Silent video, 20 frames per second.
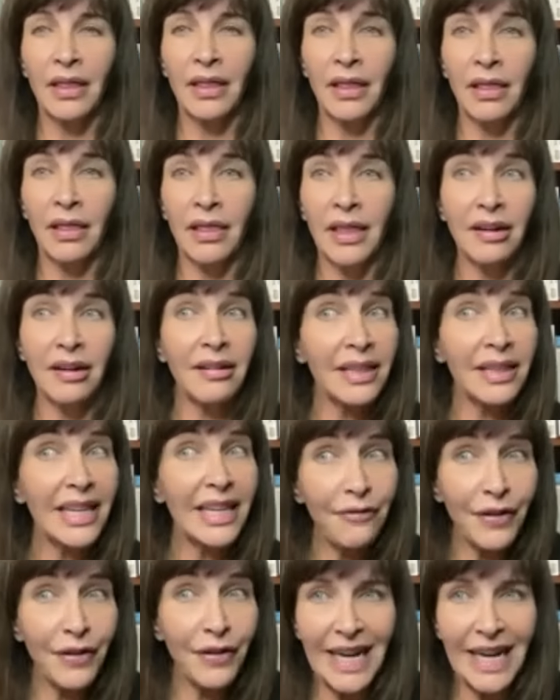they're
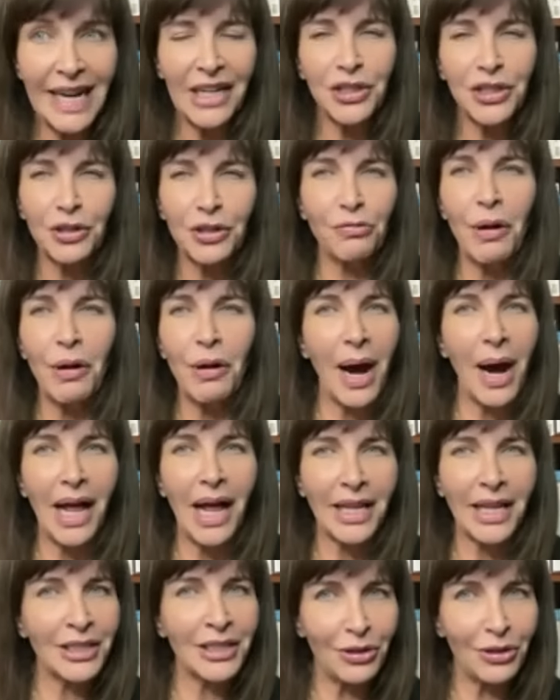living next to
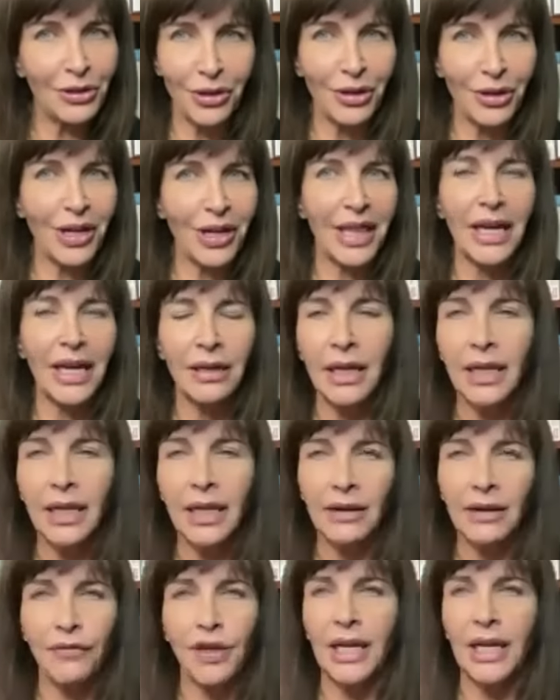Ramallah, so they're clearly
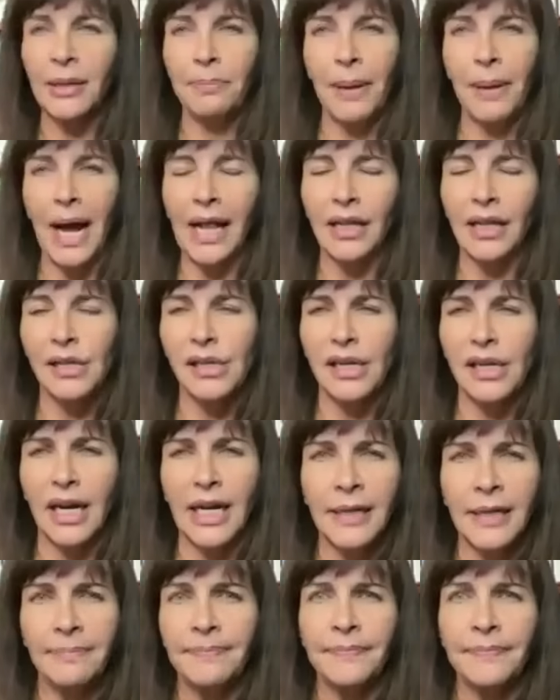living in Palestine,